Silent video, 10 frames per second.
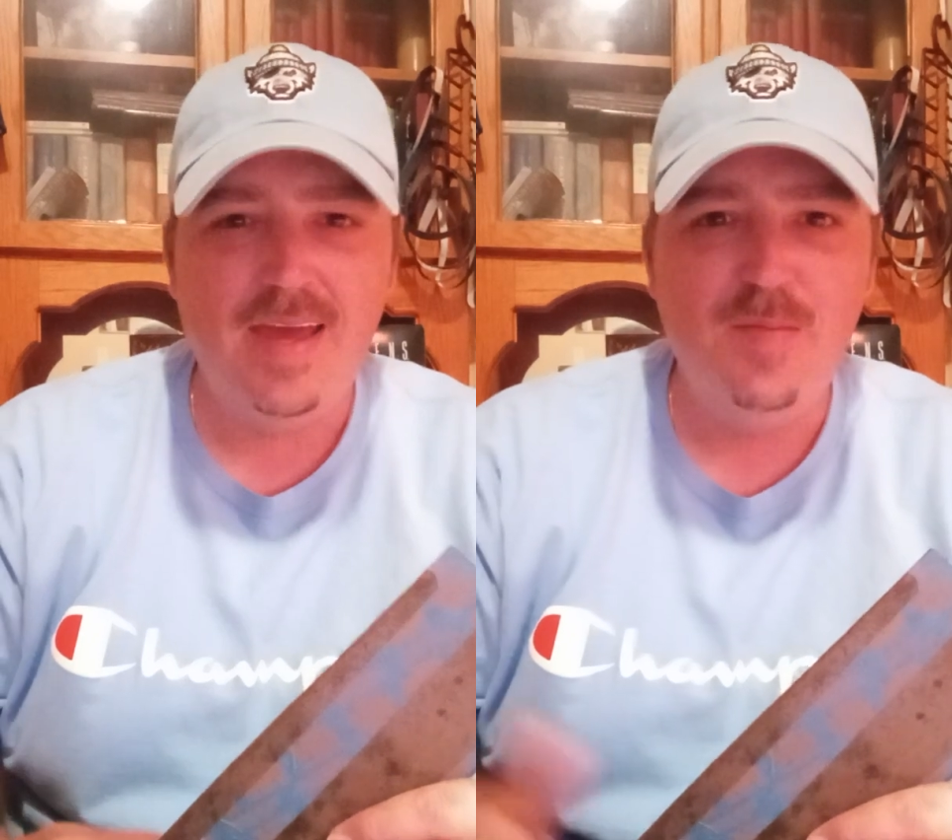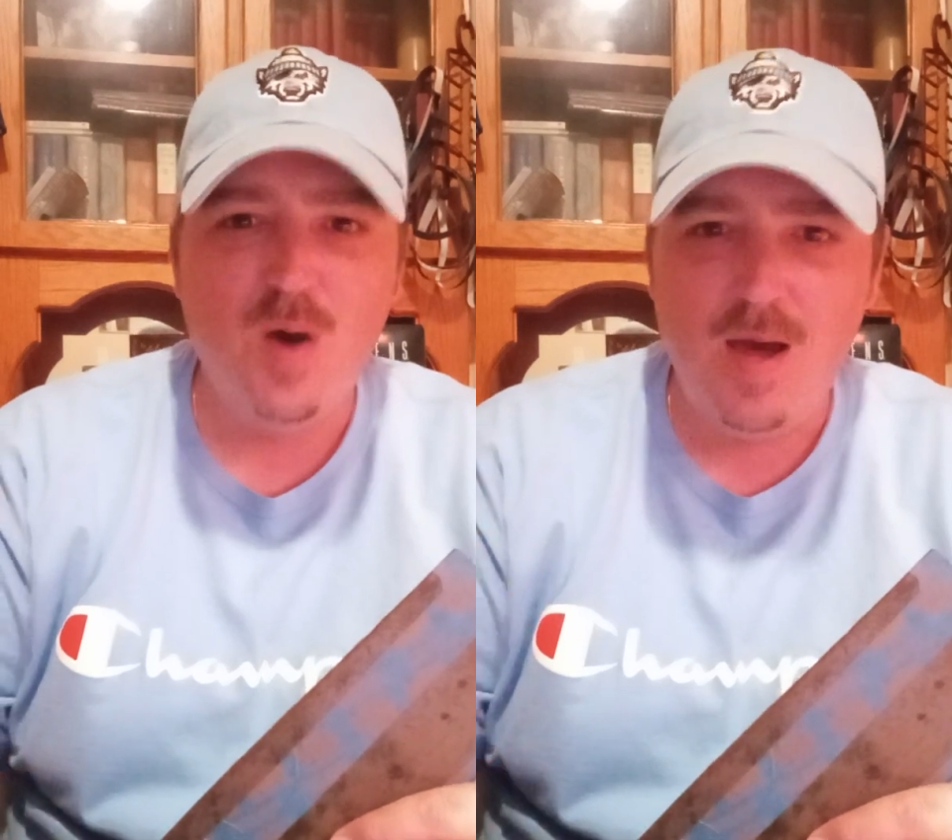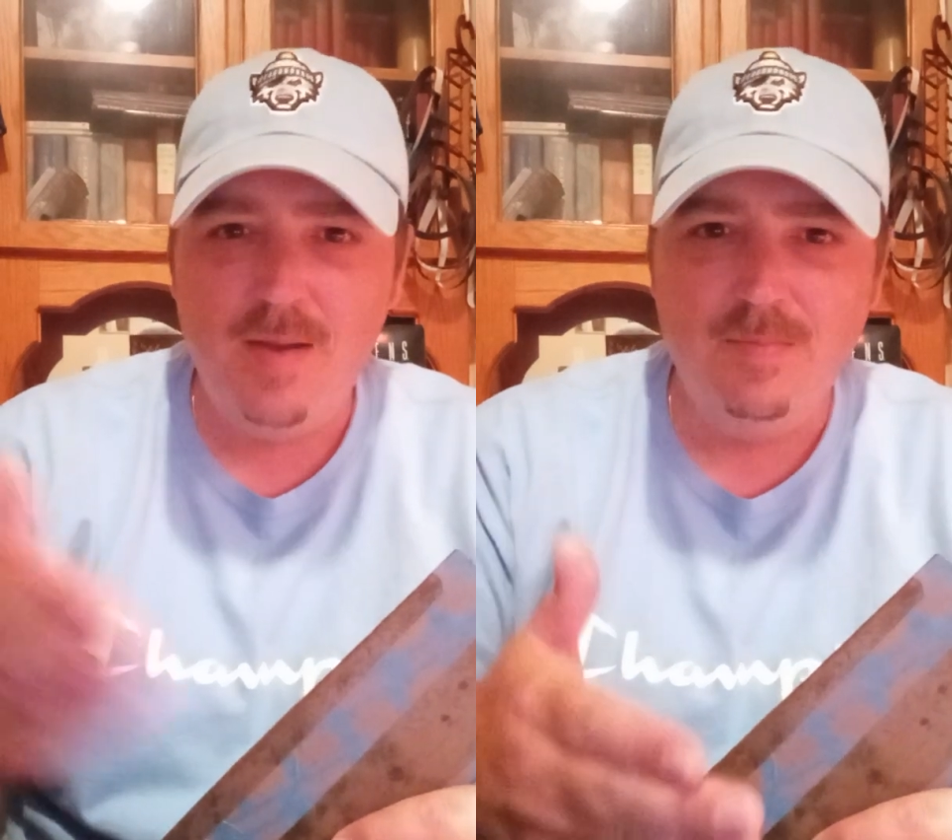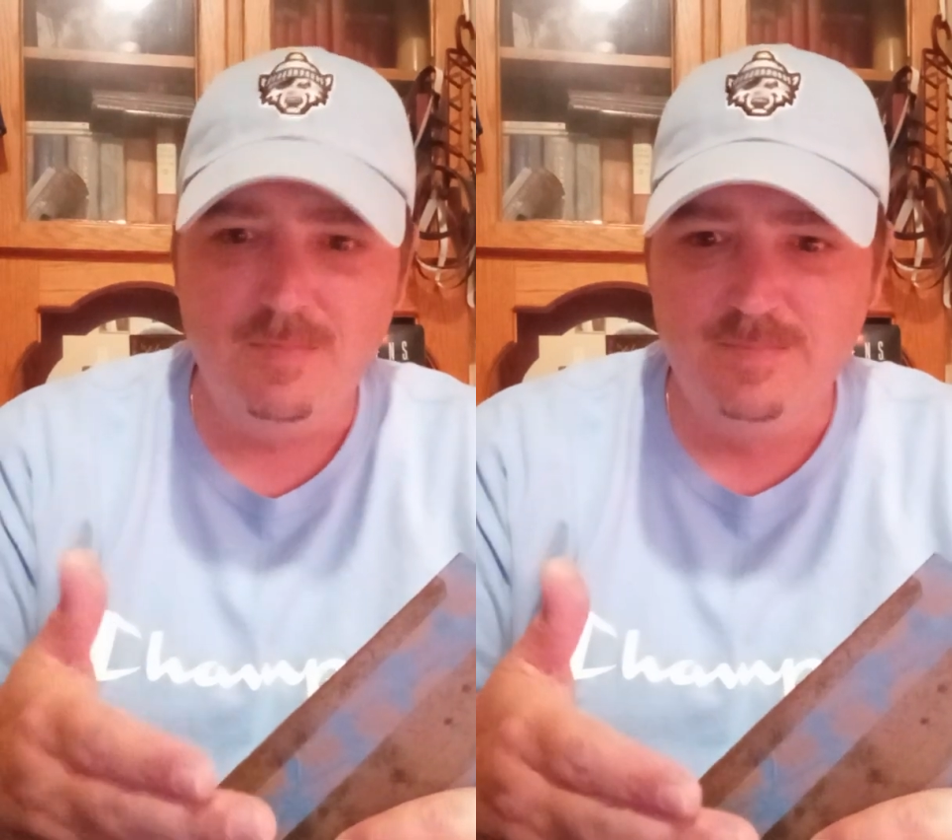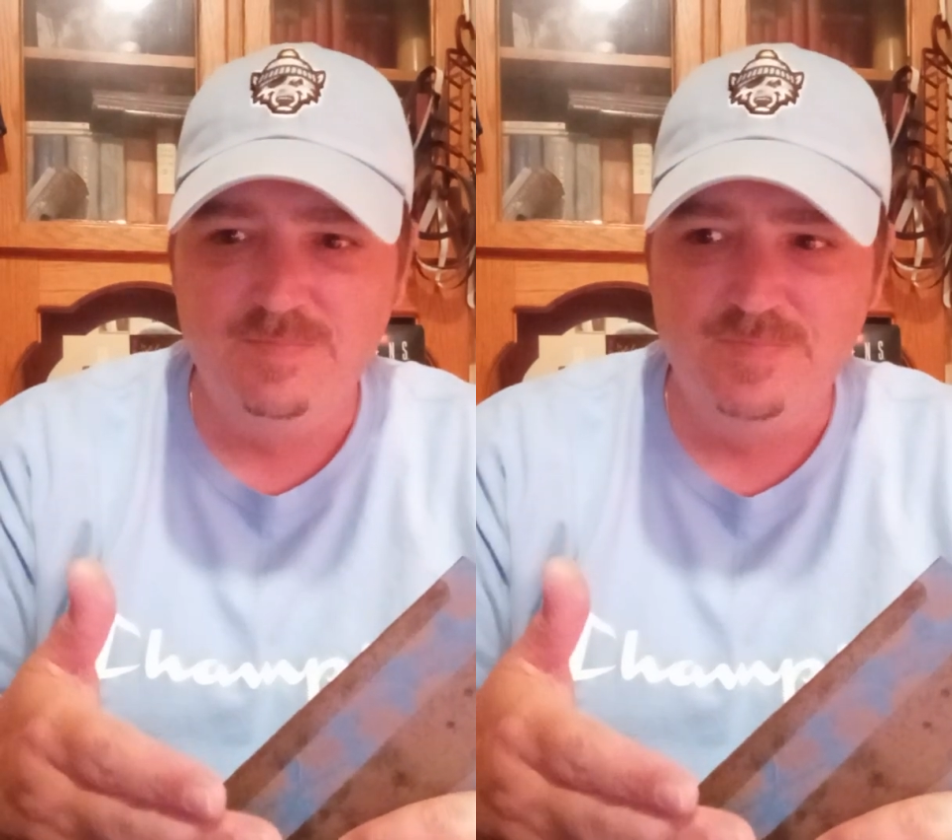He bought
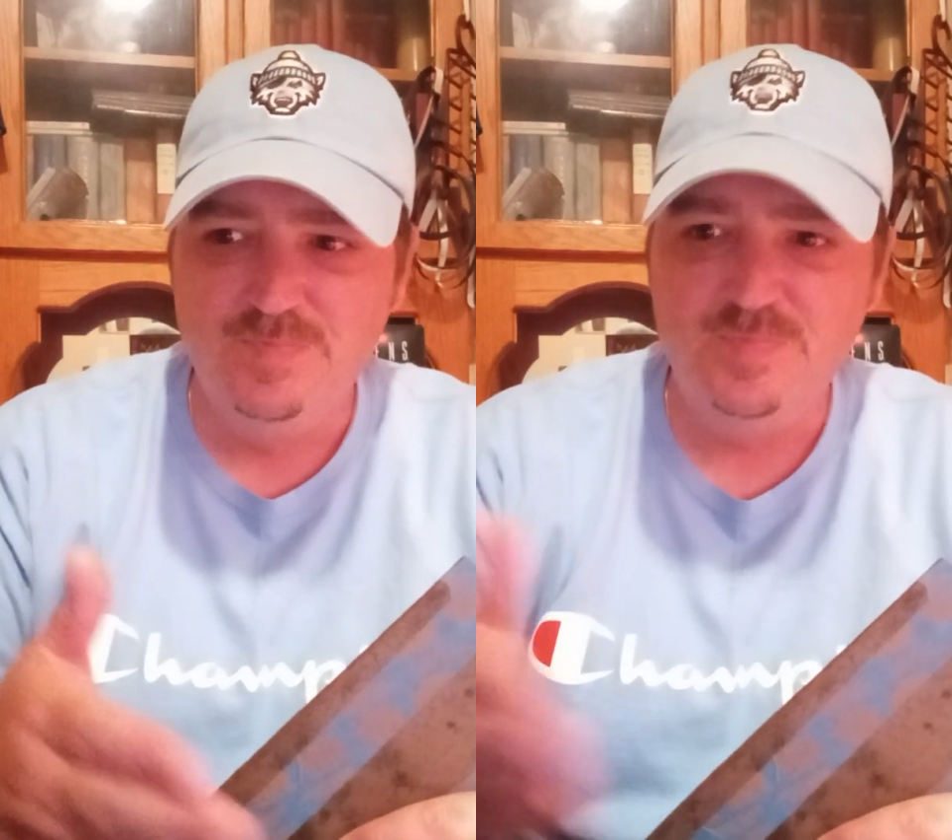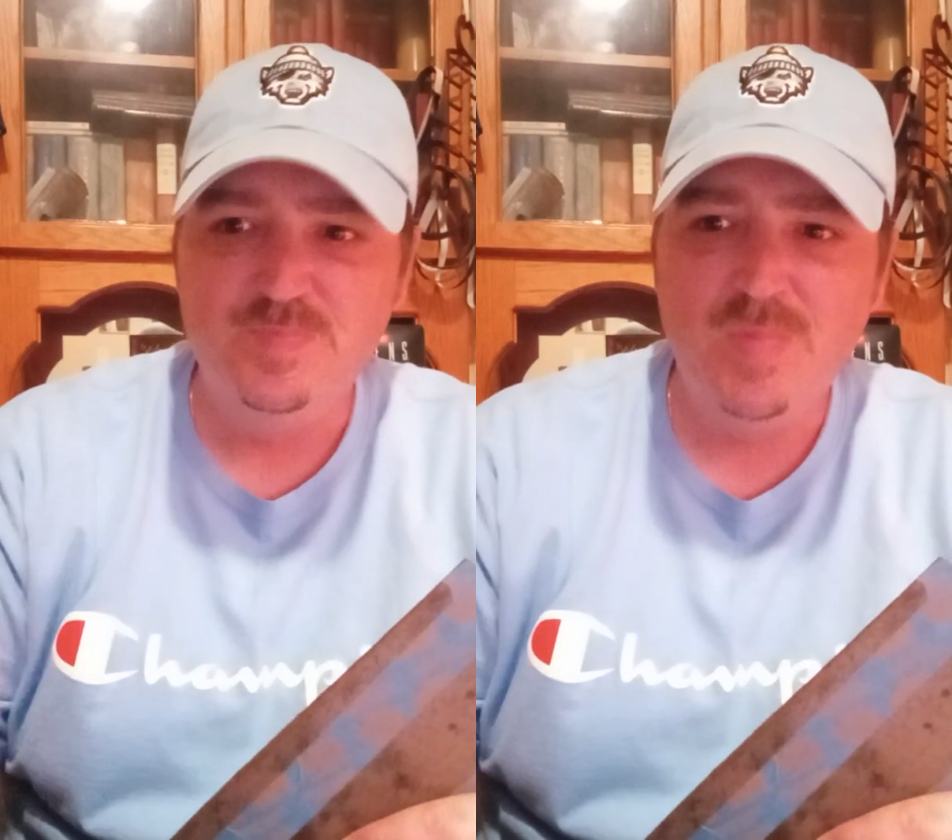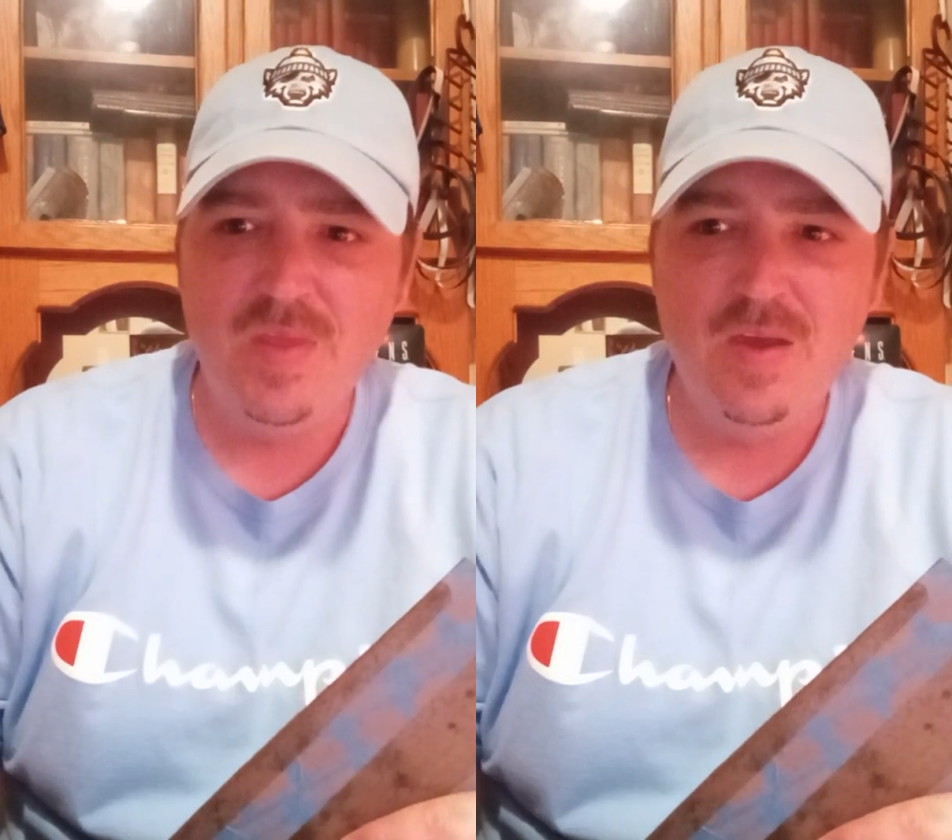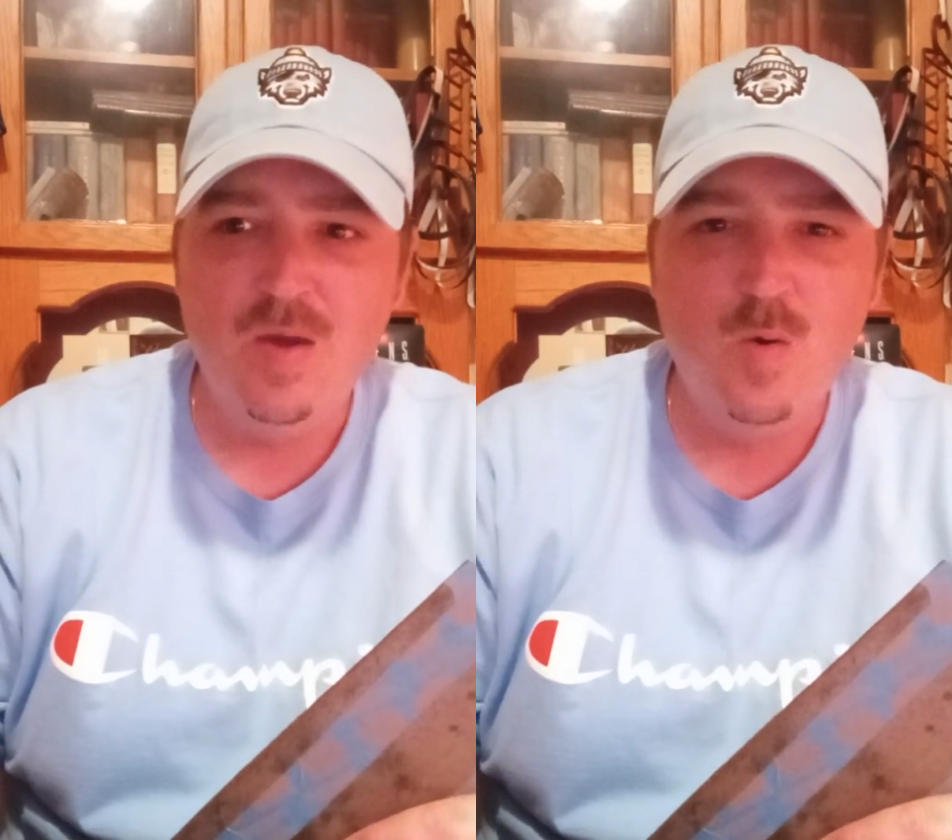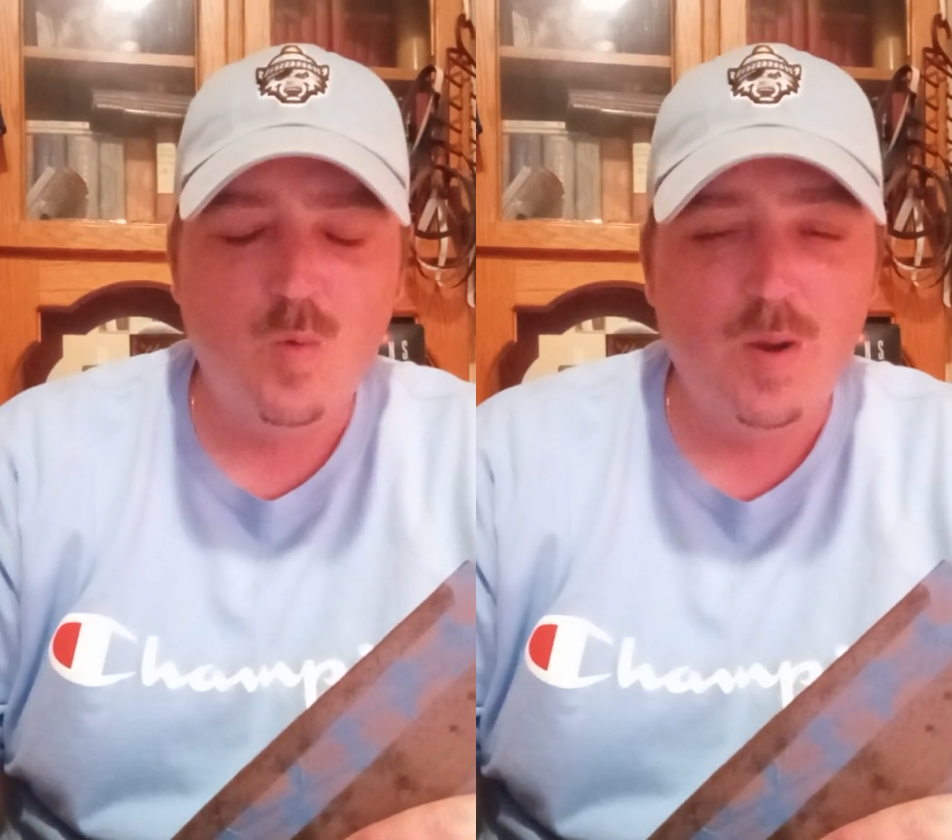
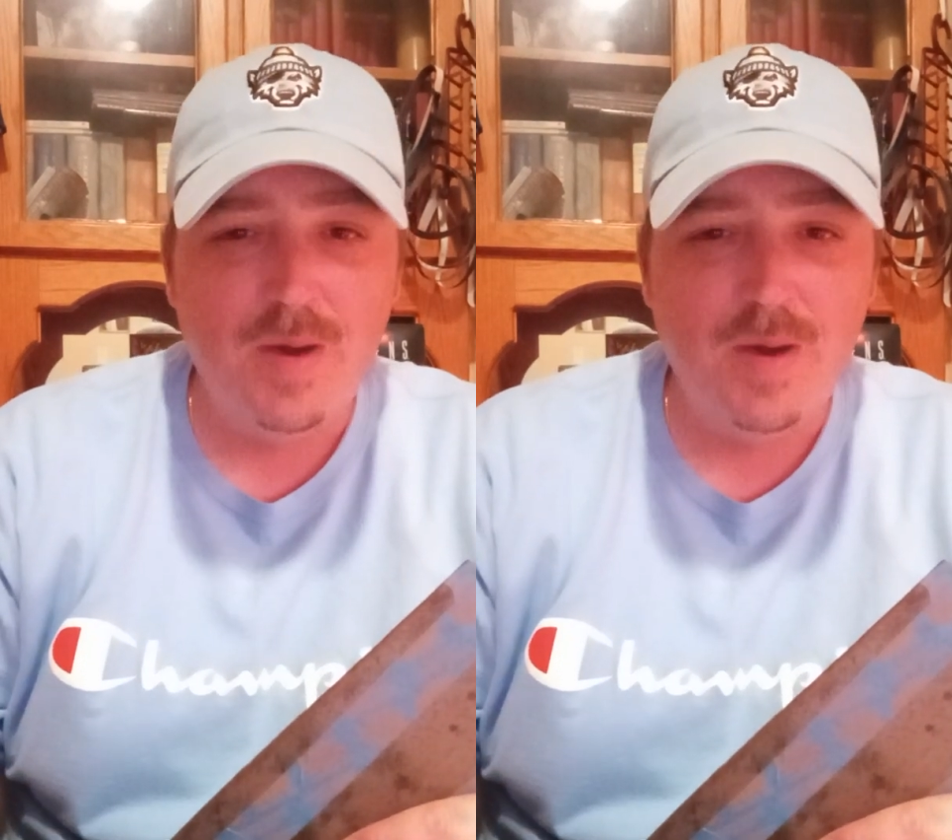one